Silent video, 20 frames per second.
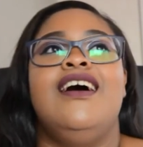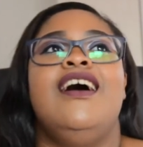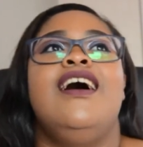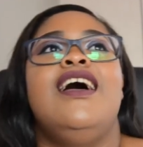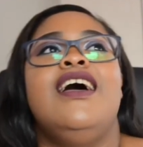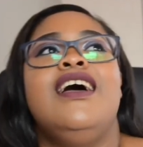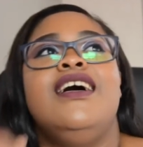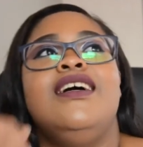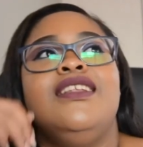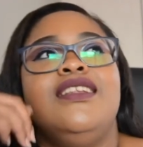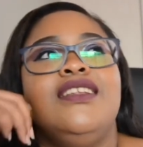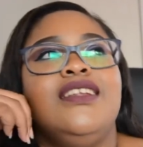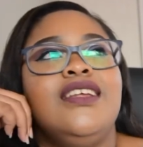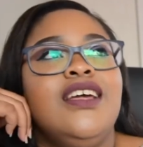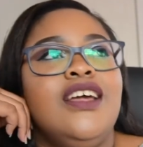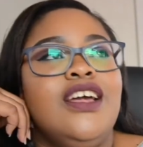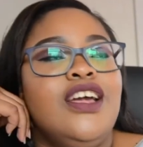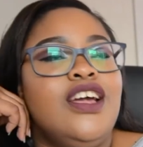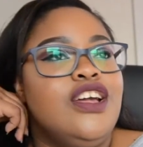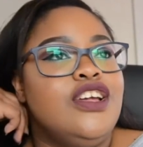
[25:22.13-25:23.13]
And
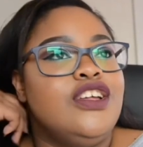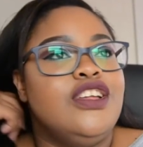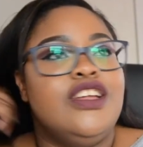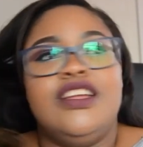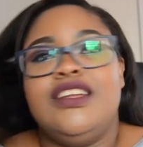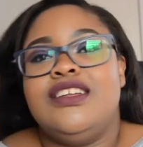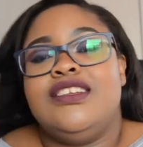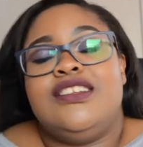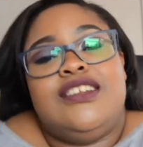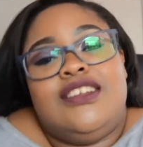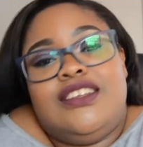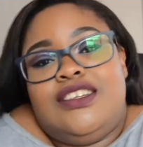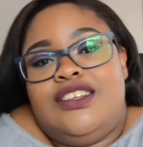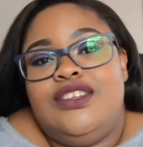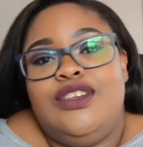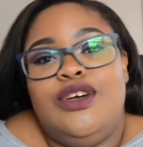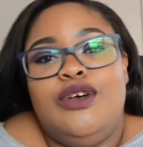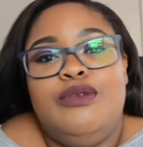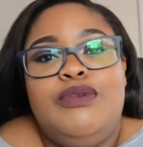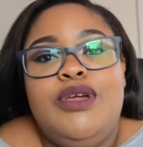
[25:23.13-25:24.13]

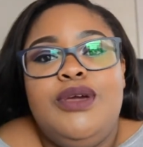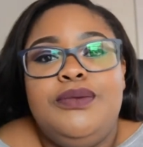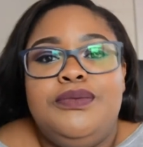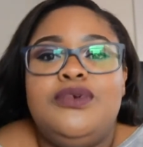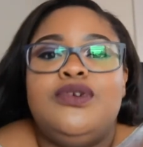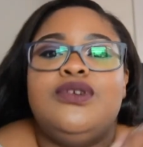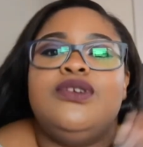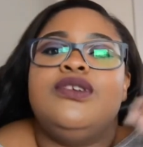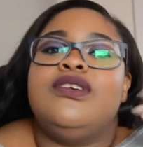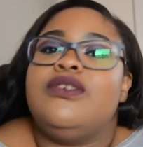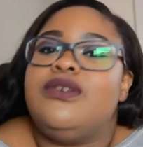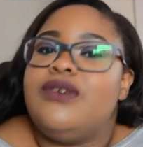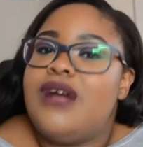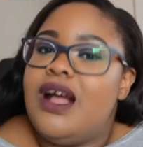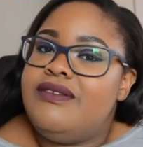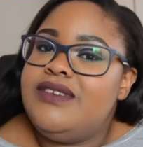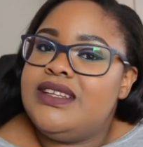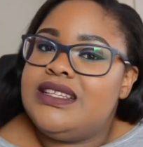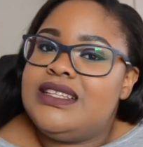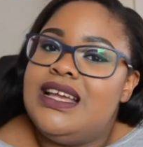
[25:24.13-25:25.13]
you know, people
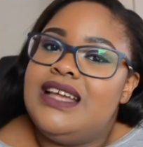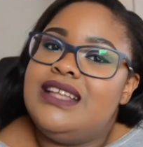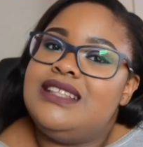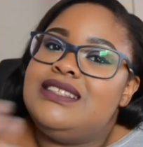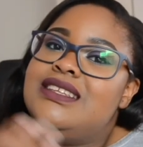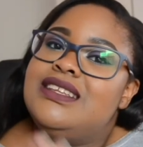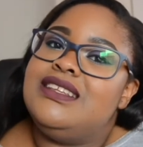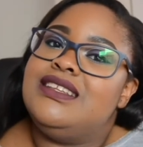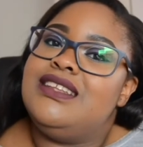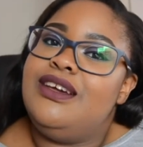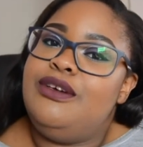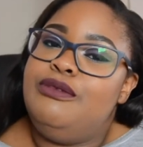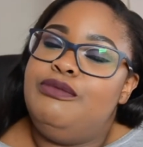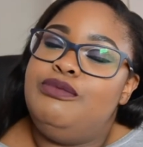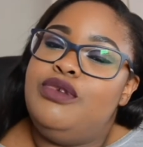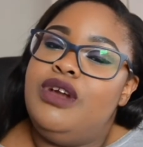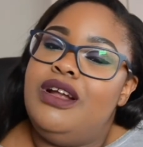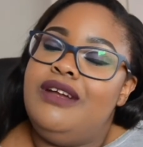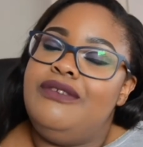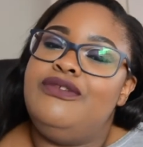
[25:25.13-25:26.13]
gravitate to their
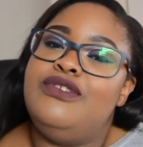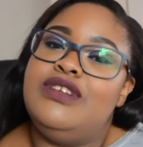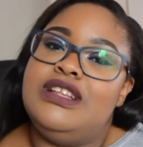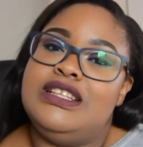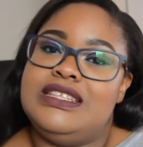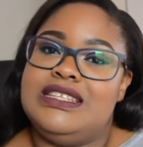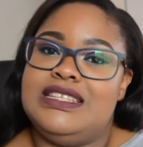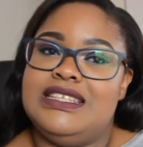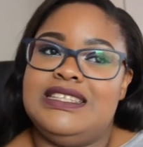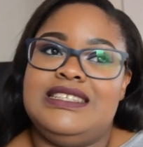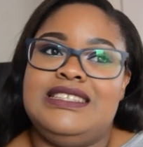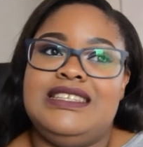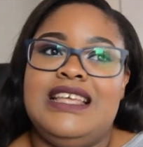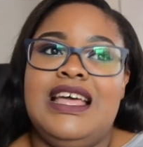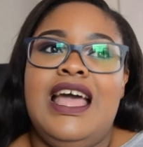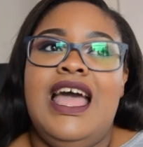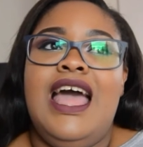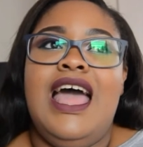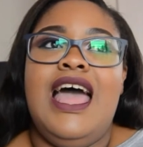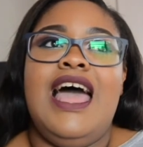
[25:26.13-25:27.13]
preferences,
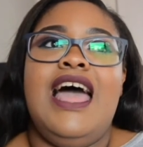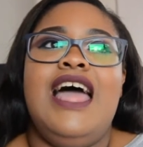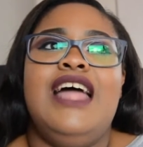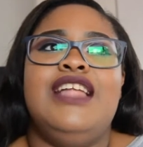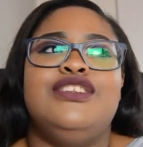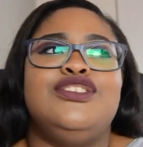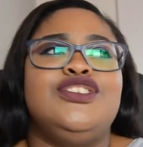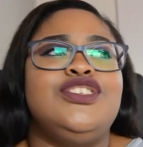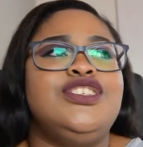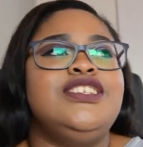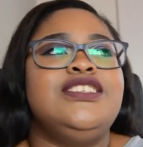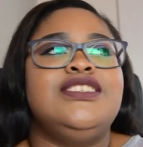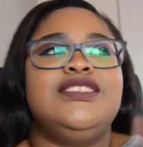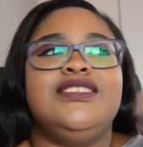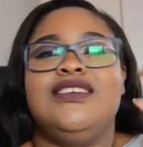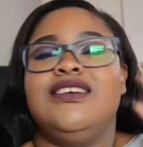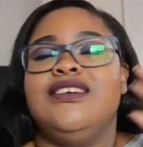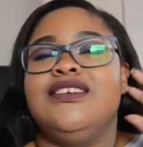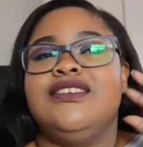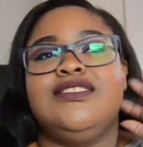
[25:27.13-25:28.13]
and
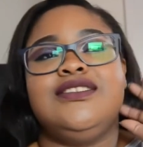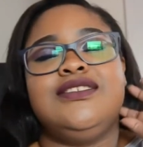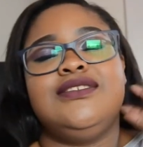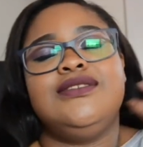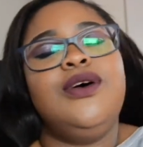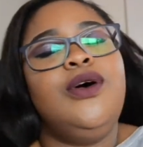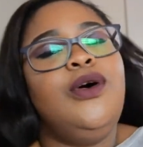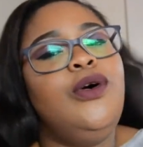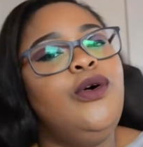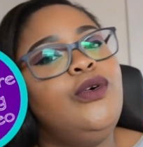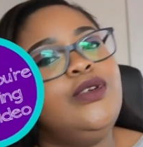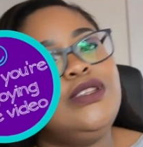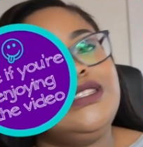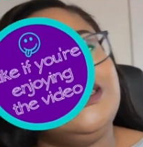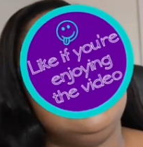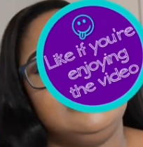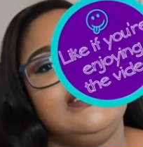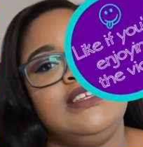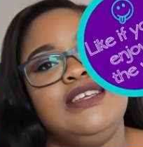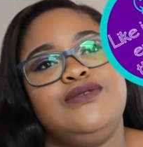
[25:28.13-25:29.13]
she's so
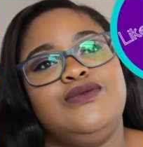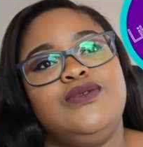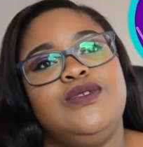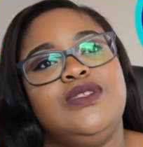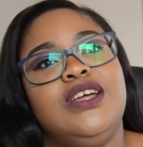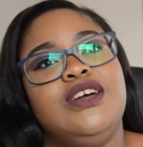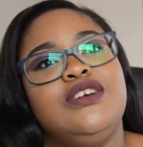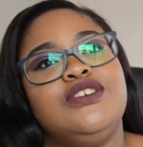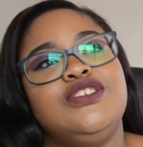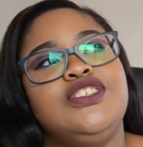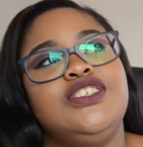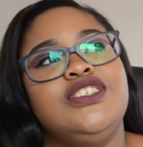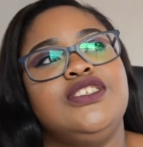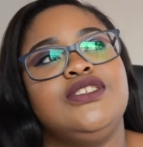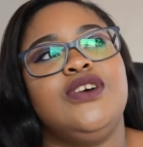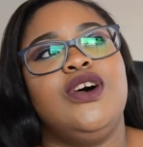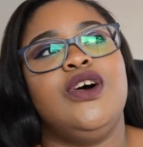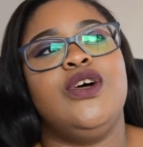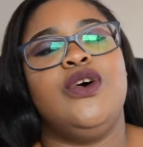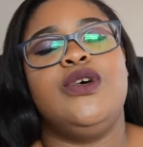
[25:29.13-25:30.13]
successful now. She's
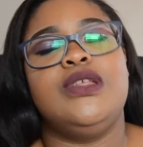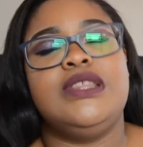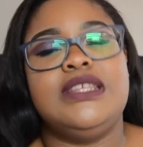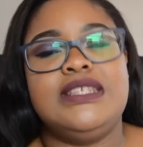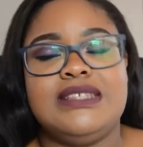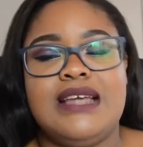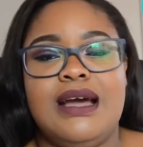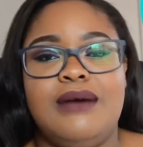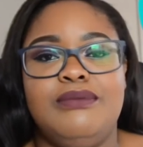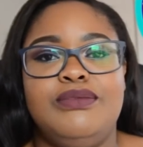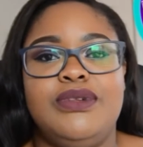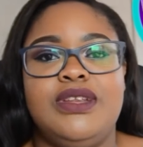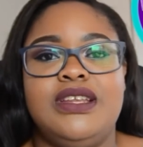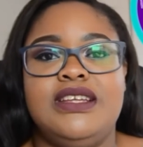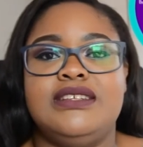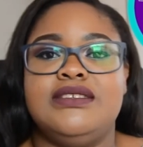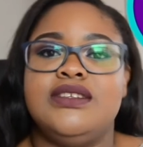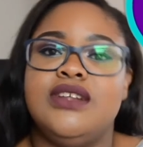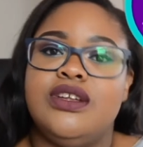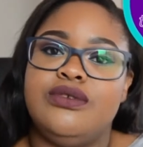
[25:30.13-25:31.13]
got all these
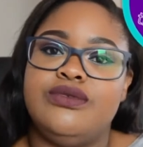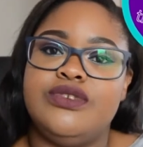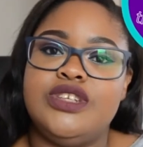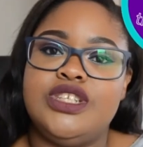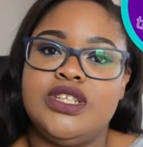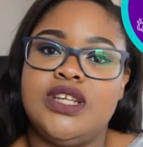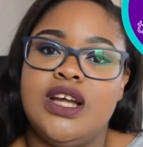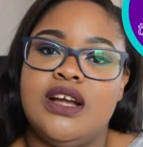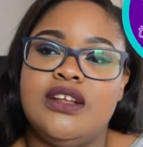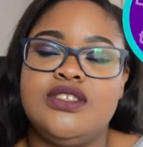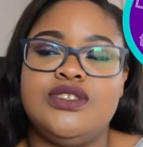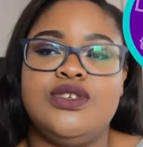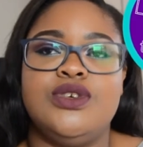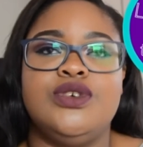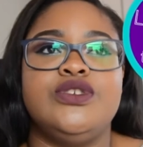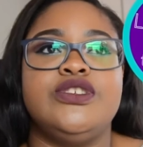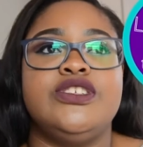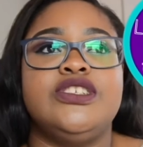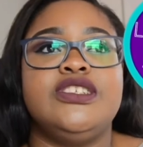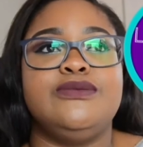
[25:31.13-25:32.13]
companies that are reaching out to
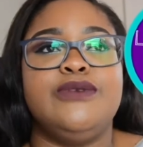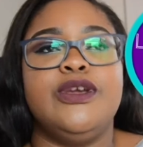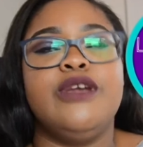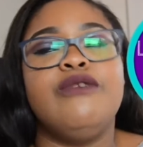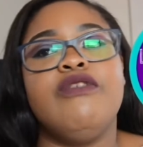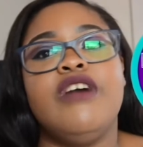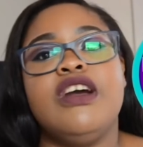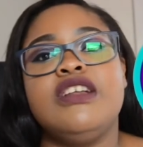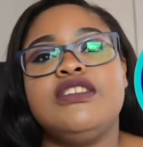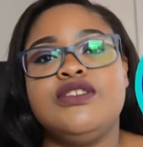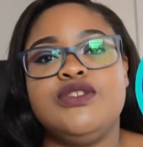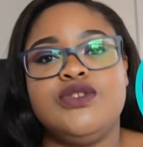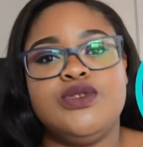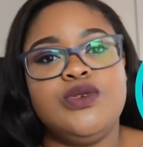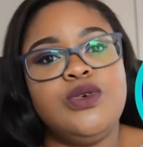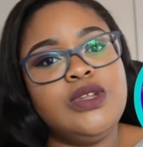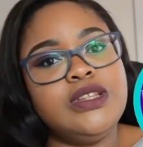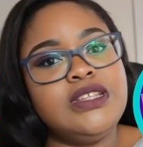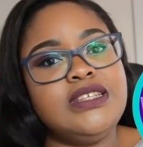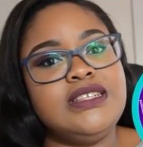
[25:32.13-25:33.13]
her. She's been invited to
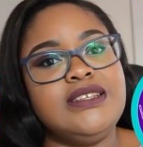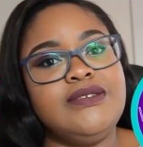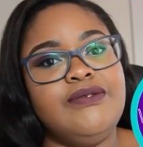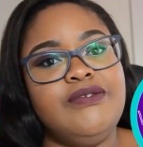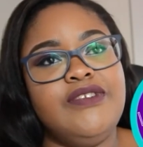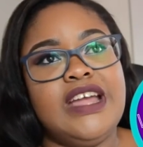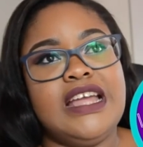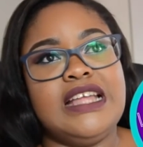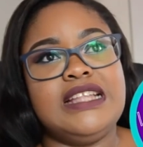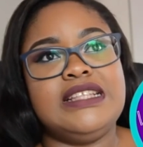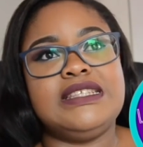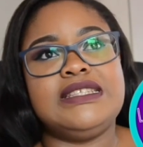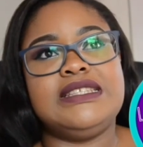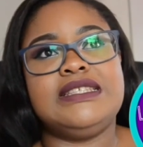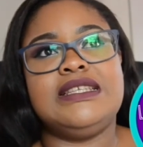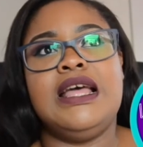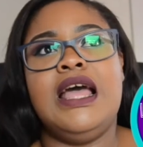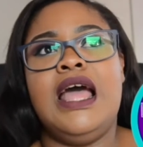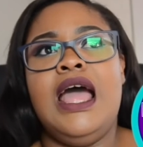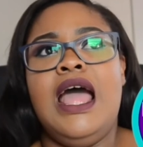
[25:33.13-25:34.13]
all these
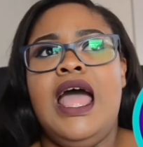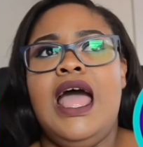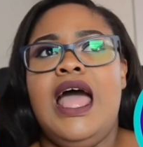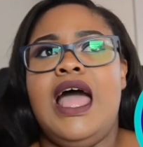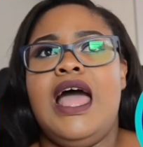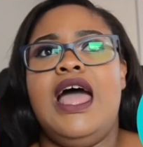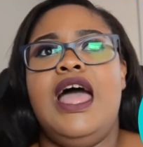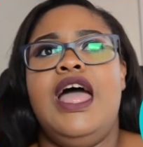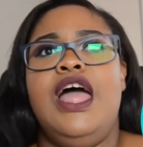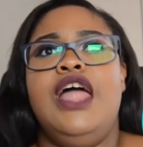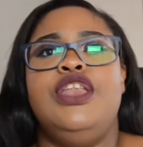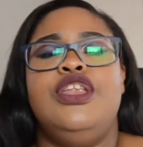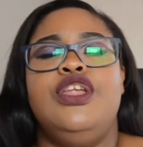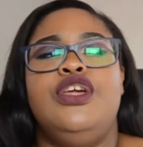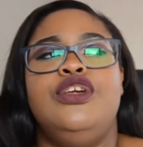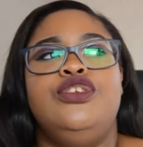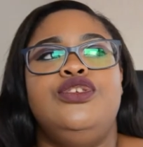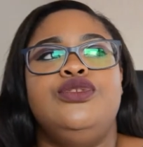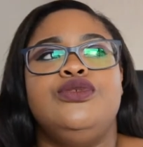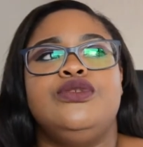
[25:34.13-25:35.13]
events, and
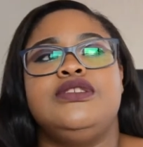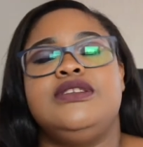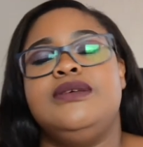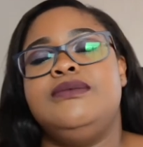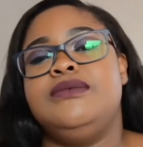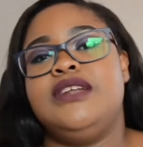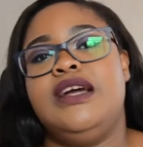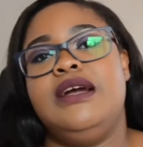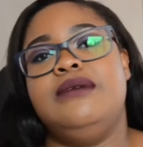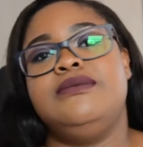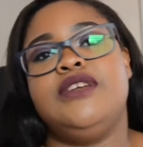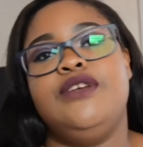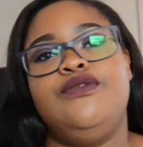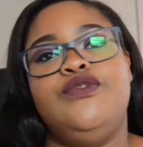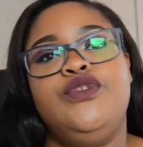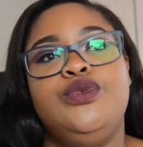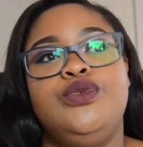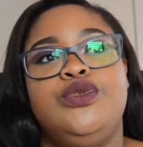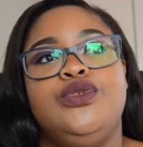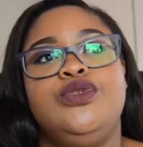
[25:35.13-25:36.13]
you sometimes,
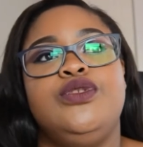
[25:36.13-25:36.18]
if you